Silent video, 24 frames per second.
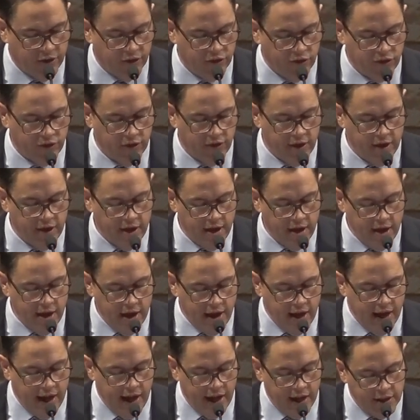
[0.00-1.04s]
in the
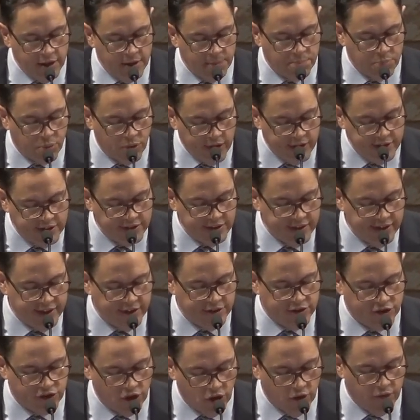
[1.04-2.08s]
priestly service
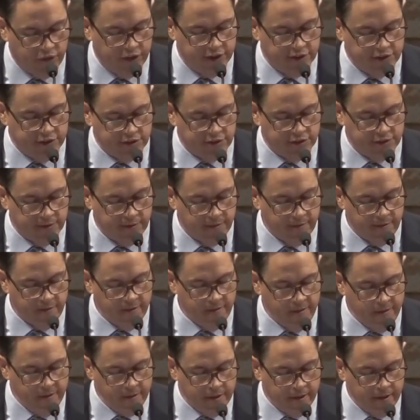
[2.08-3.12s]
of the
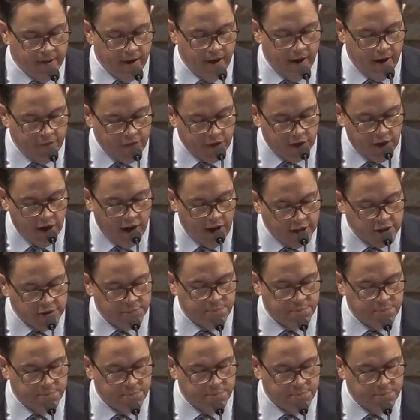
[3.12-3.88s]
gospel of God,